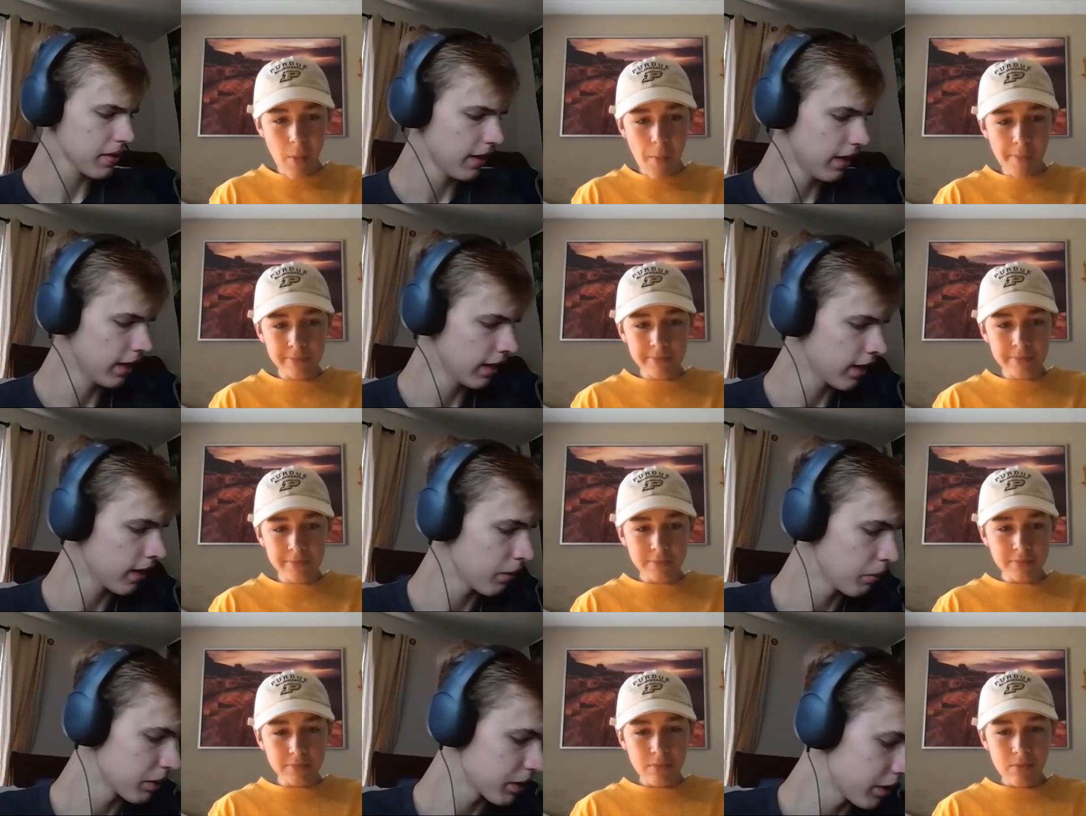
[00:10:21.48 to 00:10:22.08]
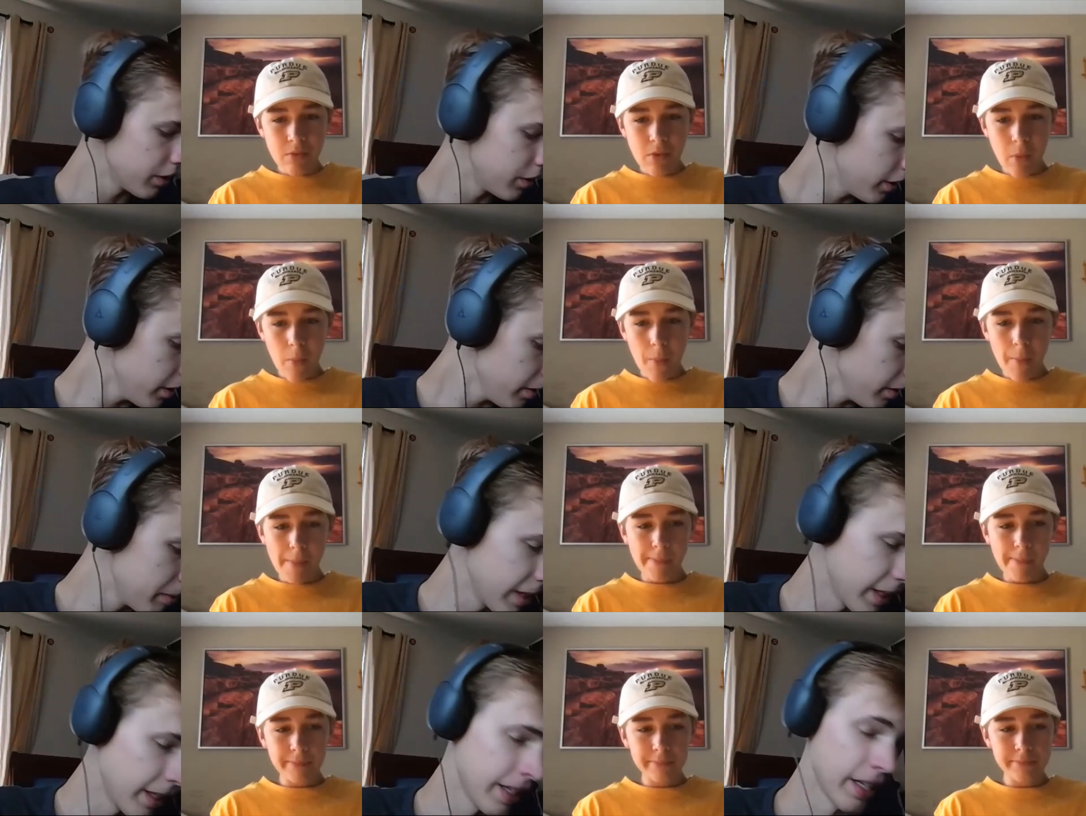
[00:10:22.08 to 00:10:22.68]
Speaker 1: uh, with another
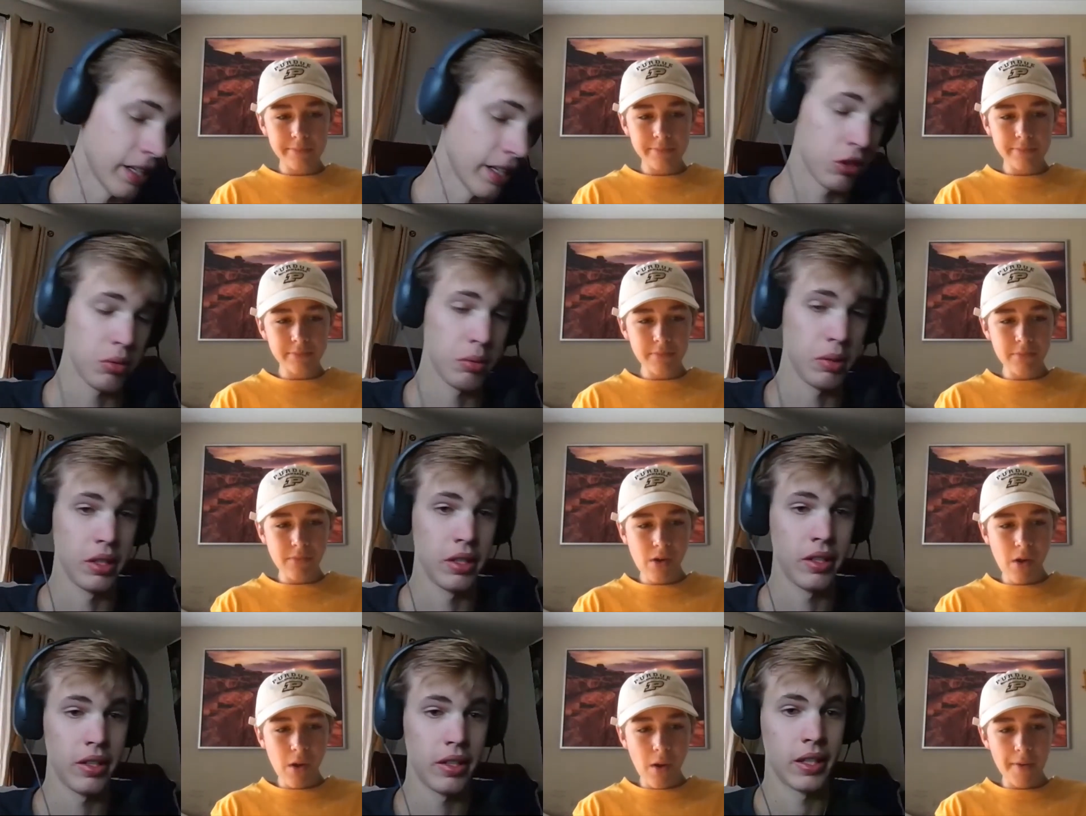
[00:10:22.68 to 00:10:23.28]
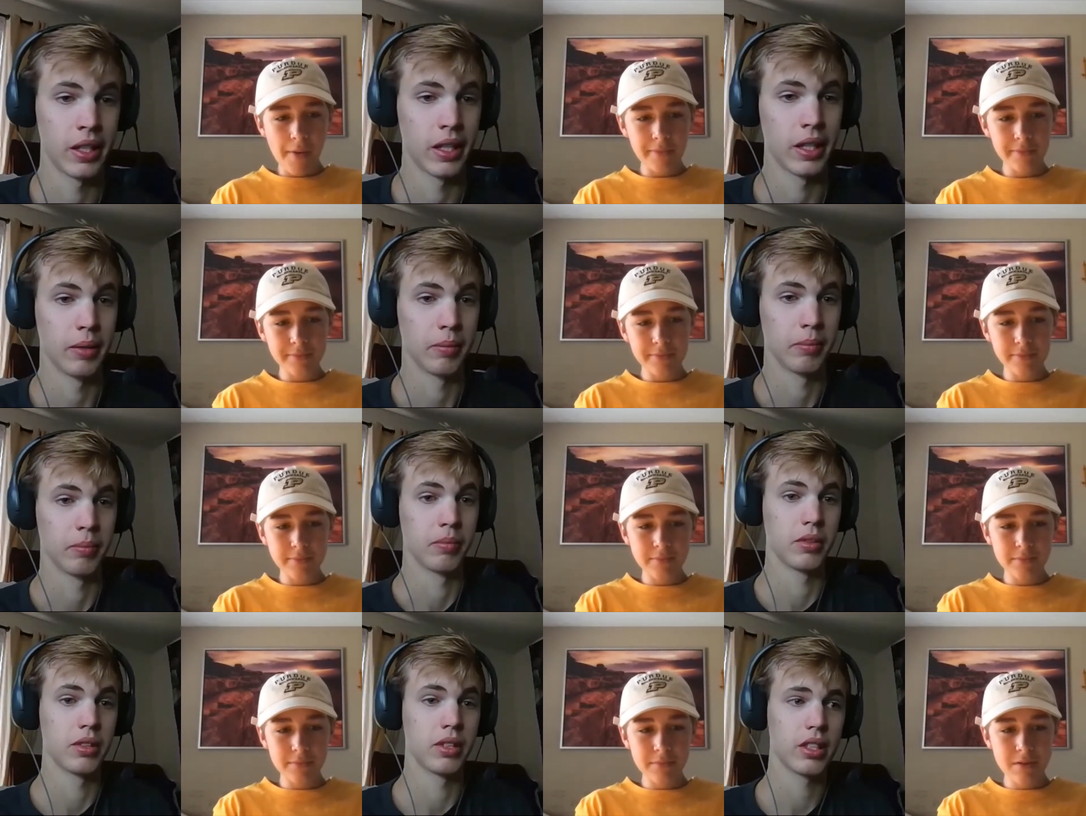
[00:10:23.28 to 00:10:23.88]
big announcement. Um,
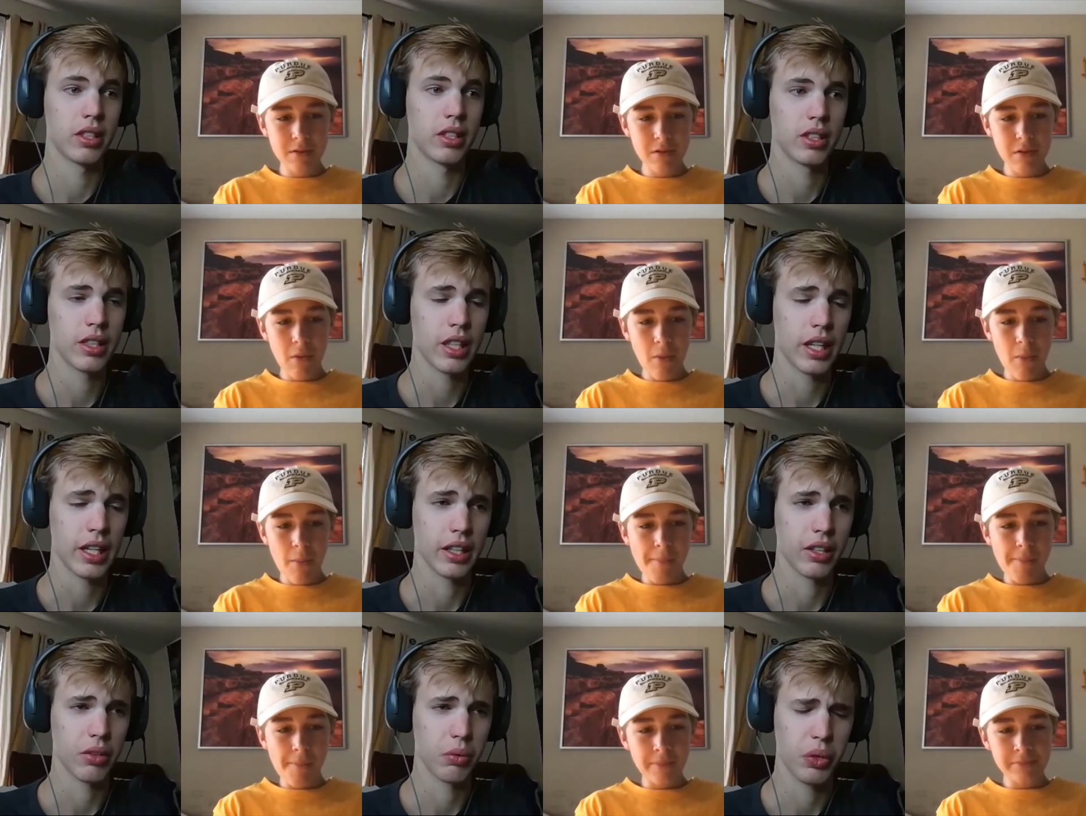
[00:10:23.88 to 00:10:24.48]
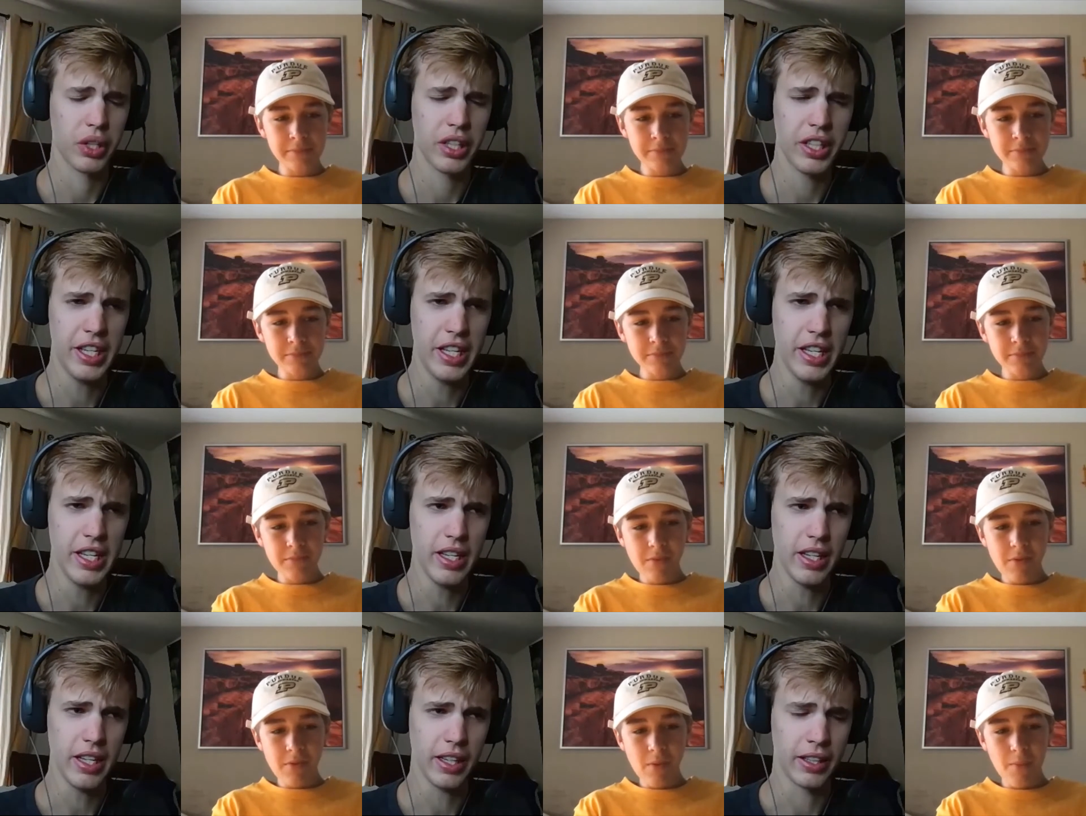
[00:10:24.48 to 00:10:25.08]

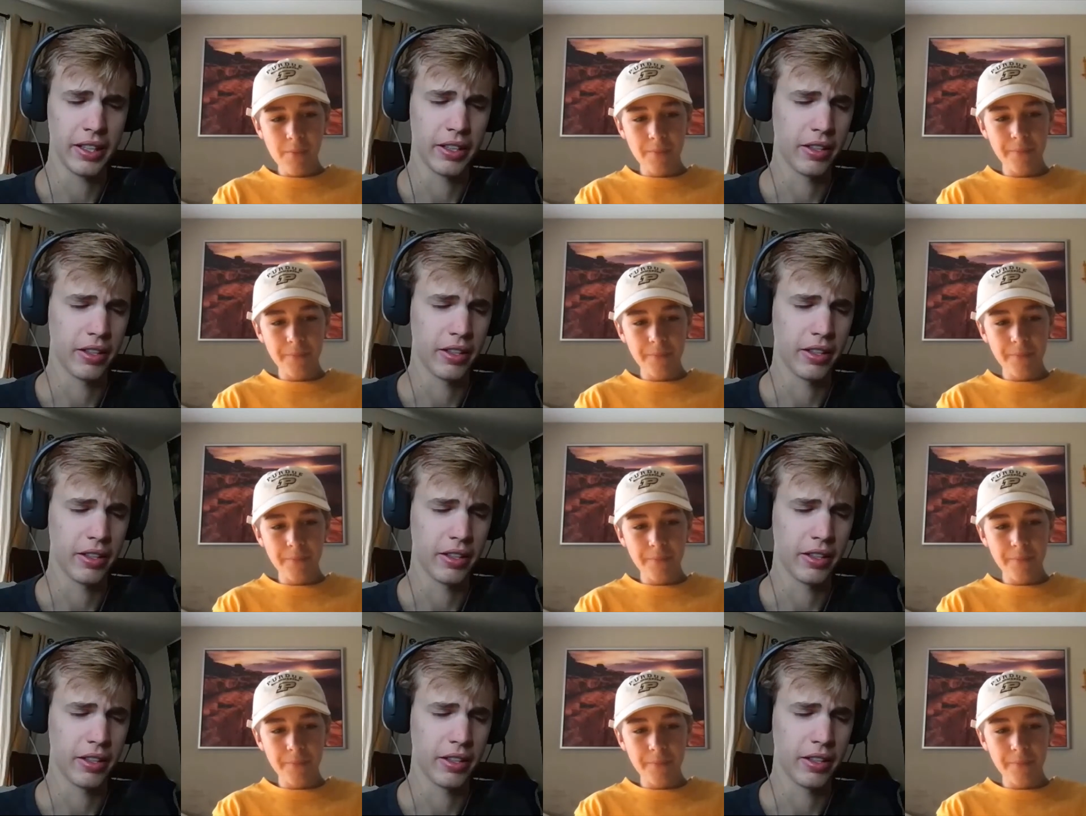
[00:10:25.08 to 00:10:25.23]
Taika, I,